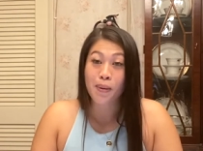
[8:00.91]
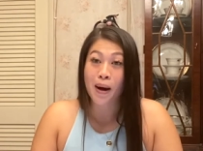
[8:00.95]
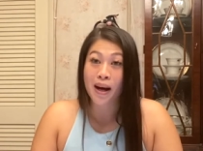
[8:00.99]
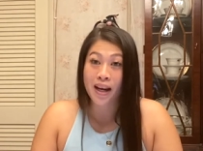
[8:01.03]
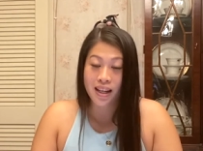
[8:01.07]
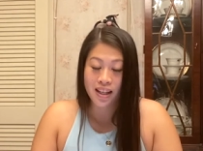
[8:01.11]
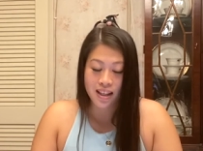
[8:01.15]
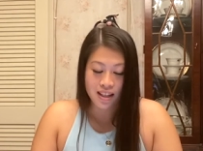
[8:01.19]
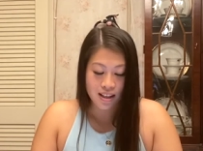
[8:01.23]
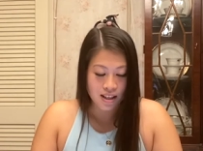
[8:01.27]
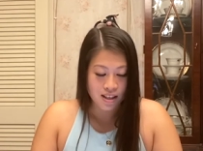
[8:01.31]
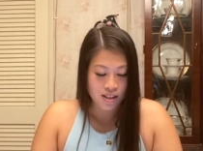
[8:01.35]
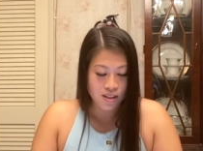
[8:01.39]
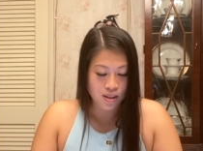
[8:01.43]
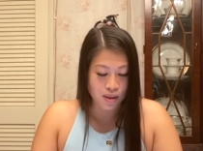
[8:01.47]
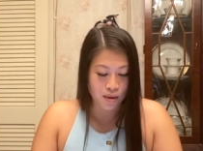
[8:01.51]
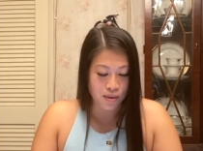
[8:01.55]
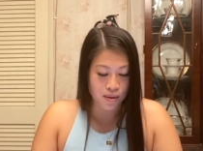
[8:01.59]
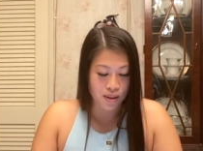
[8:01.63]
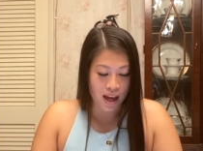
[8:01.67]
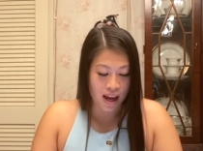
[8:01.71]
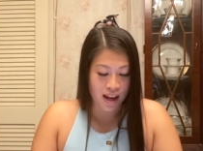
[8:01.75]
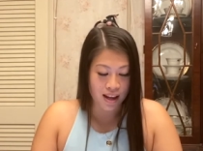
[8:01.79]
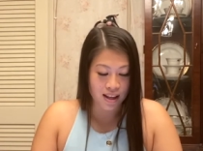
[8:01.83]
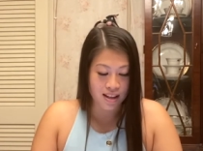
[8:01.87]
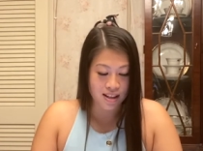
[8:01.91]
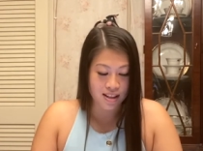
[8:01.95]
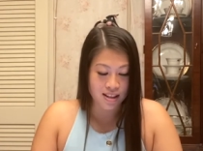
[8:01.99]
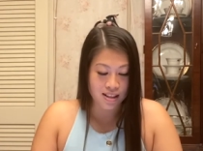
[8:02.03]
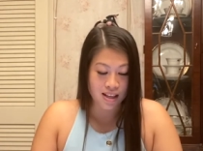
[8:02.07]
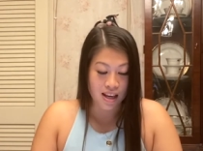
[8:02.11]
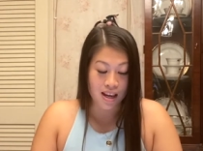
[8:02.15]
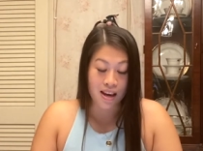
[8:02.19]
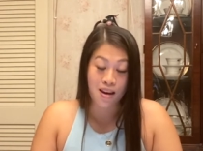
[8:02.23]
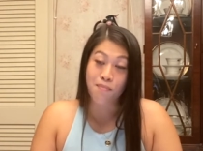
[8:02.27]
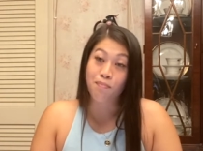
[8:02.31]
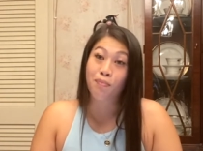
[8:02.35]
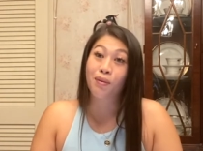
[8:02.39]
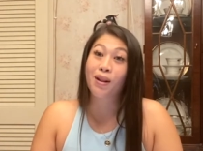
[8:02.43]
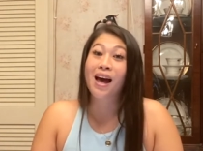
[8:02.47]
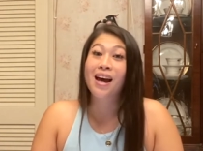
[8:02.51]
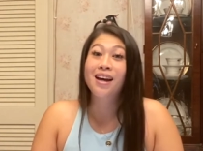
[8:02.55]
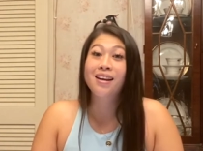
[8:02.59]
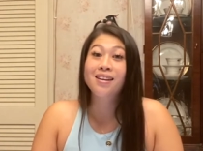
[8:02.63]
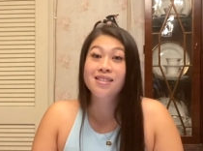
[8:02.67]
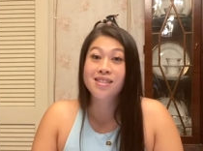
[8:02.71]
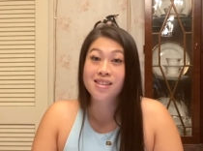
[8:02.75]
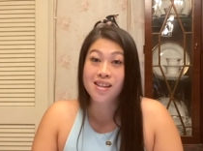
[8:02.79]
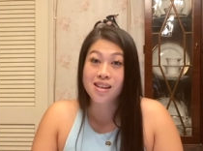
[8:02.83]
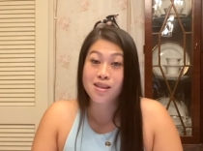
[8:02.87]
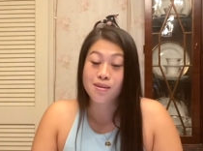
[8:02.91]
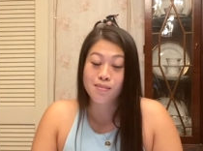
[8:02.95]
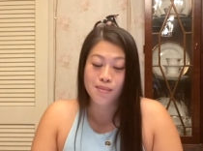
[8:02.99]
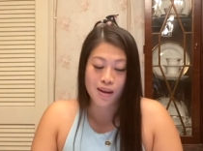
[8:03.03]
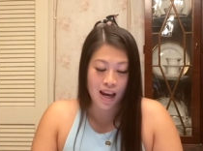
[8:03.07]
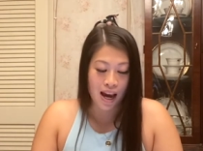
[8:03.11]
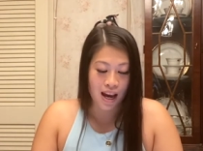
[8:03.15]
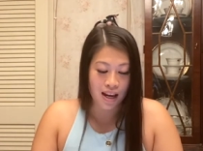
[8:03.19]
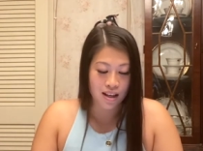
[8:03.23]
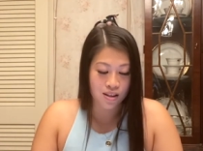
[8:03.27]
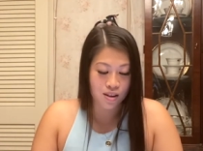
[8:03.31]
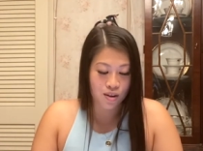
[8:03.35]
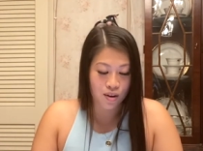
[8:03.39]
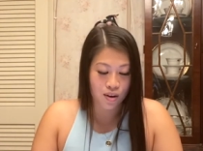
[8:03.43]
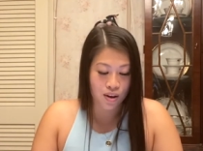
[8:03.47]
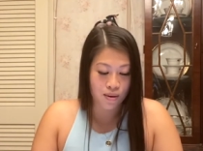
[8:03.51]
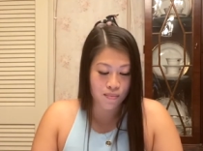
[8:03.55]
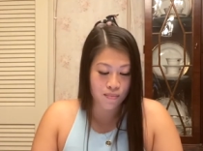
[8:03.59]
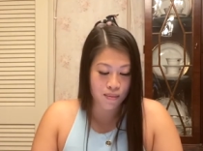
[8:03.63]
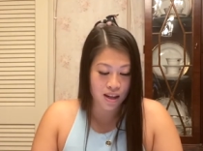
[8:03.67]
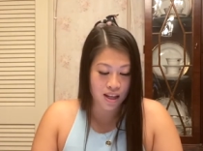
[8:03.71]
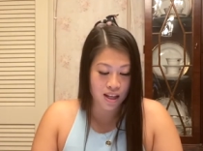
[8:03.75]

pint. So that is a black sesame ice cream.